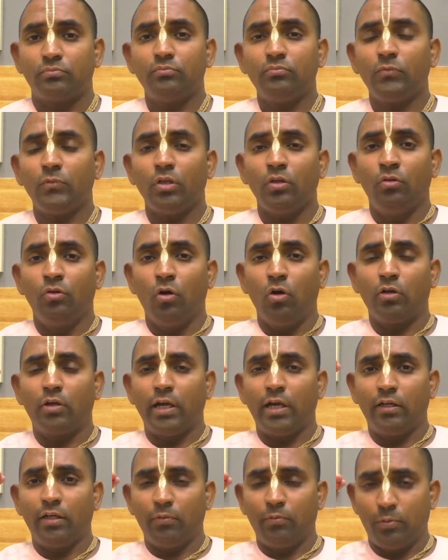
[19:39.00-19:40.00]
no
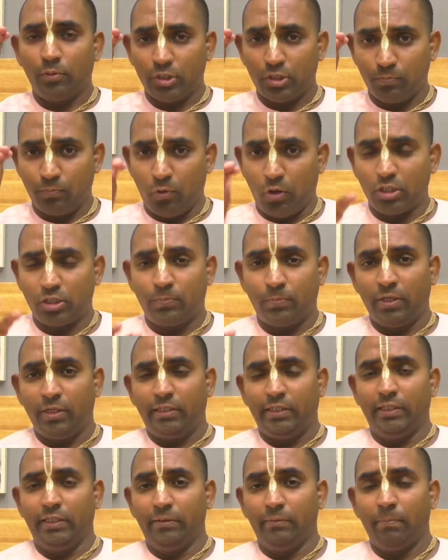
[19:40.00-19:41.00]
kind of
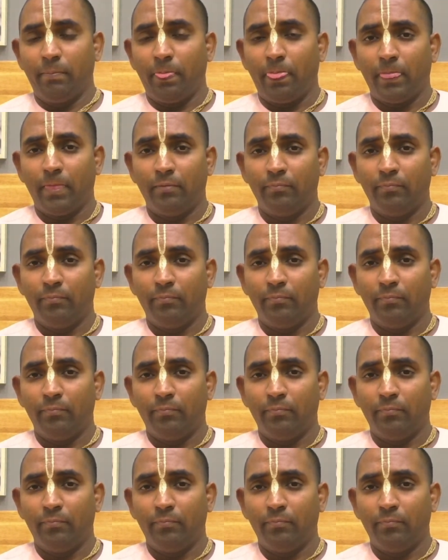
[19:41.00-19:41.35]
prosperity